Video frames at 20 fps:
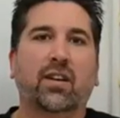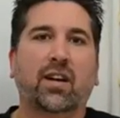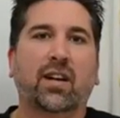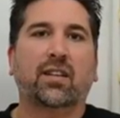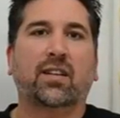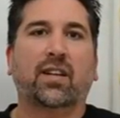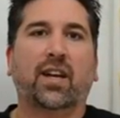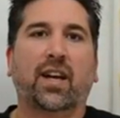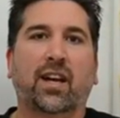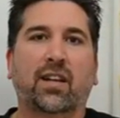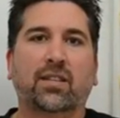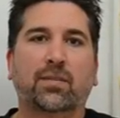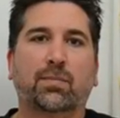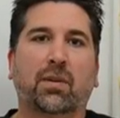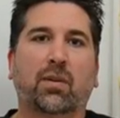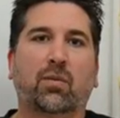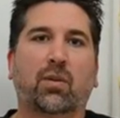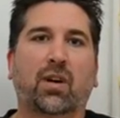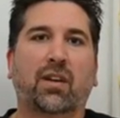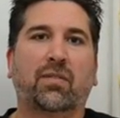I asked
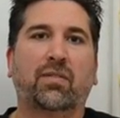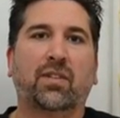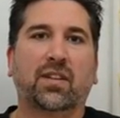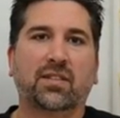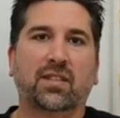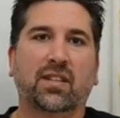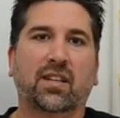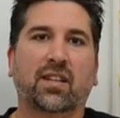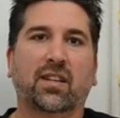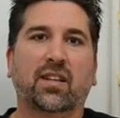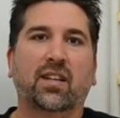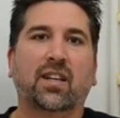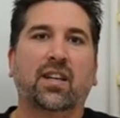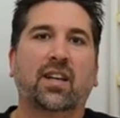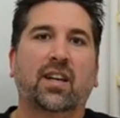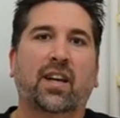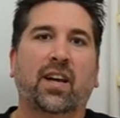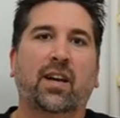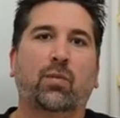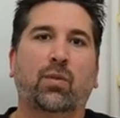my wife, I said,
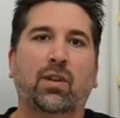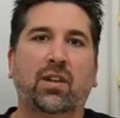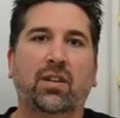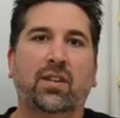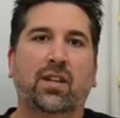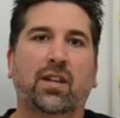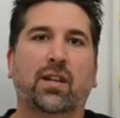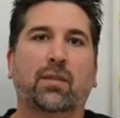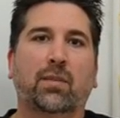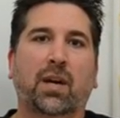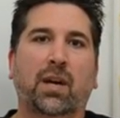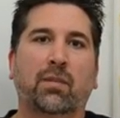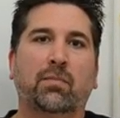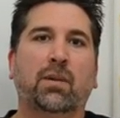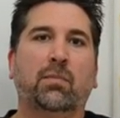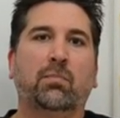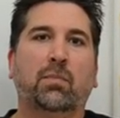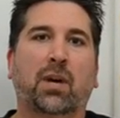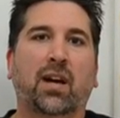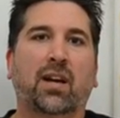hey, what do you think about
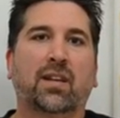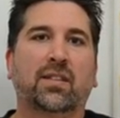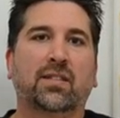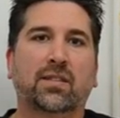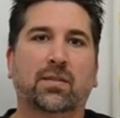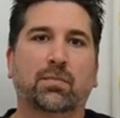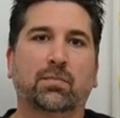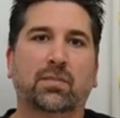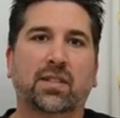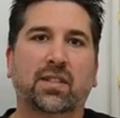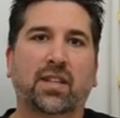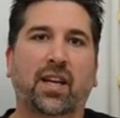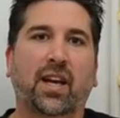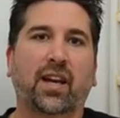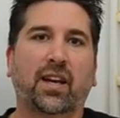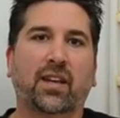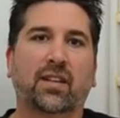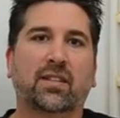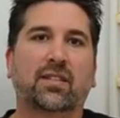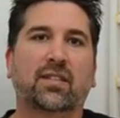me buying some
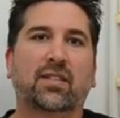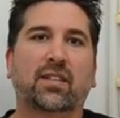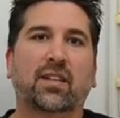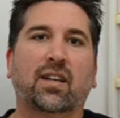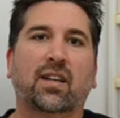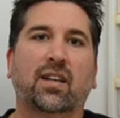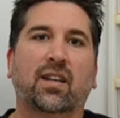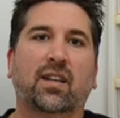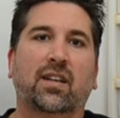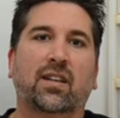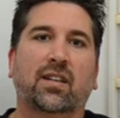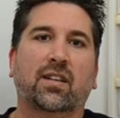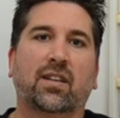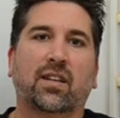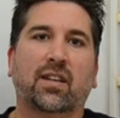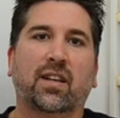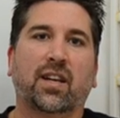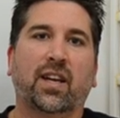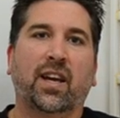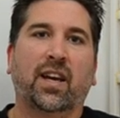snakes
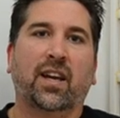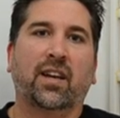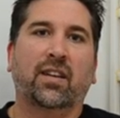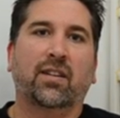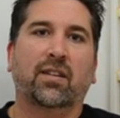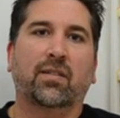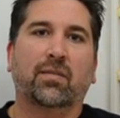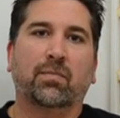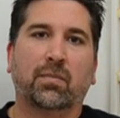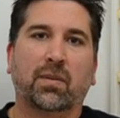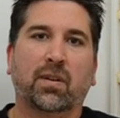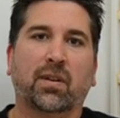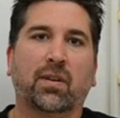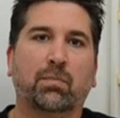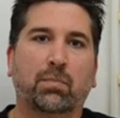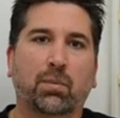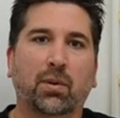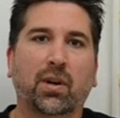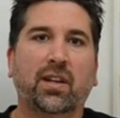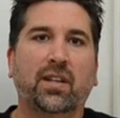and
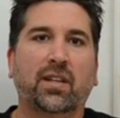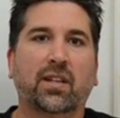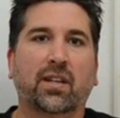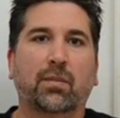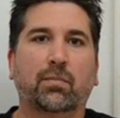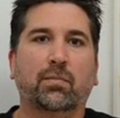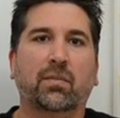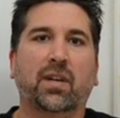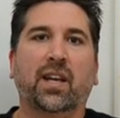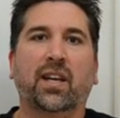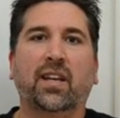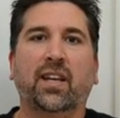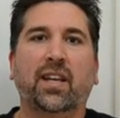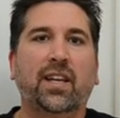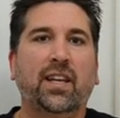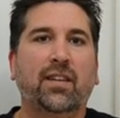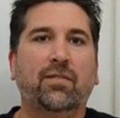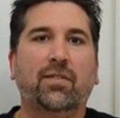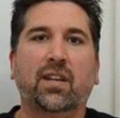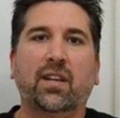breeding them, and
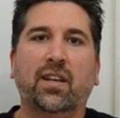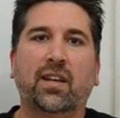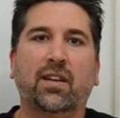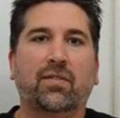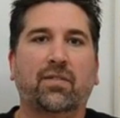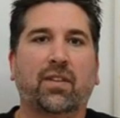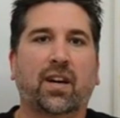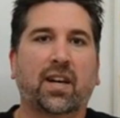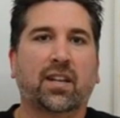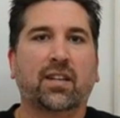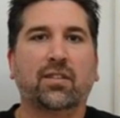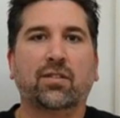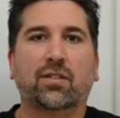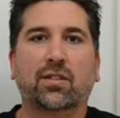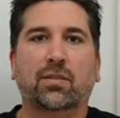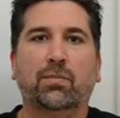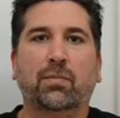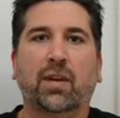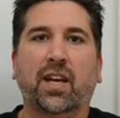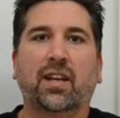even if I can
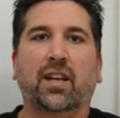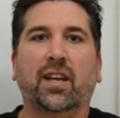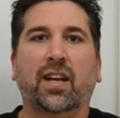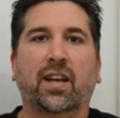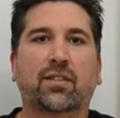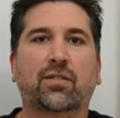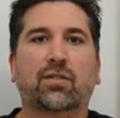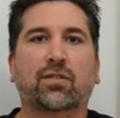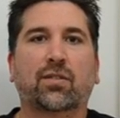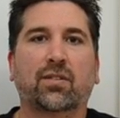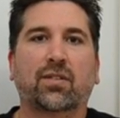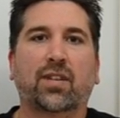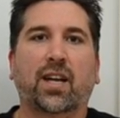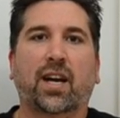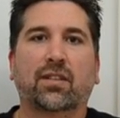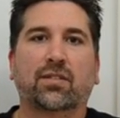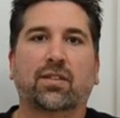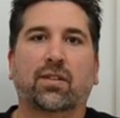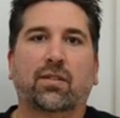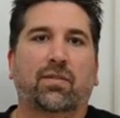just make an extra
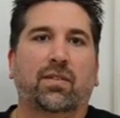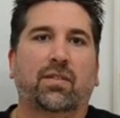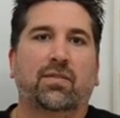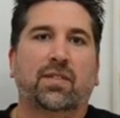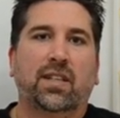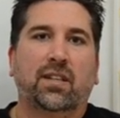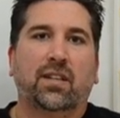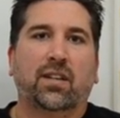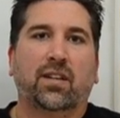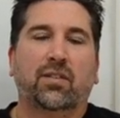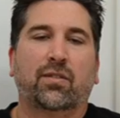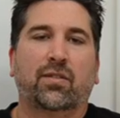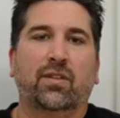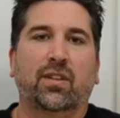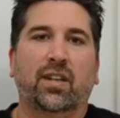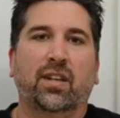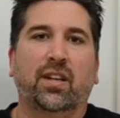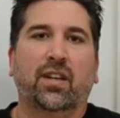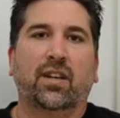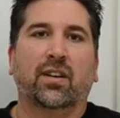$1,000 or $1,500
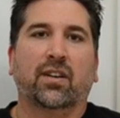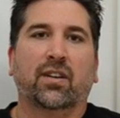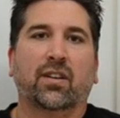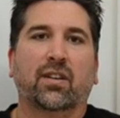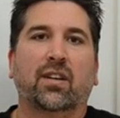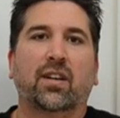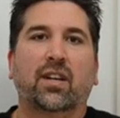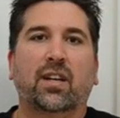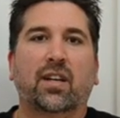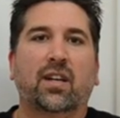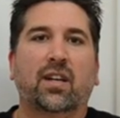a year,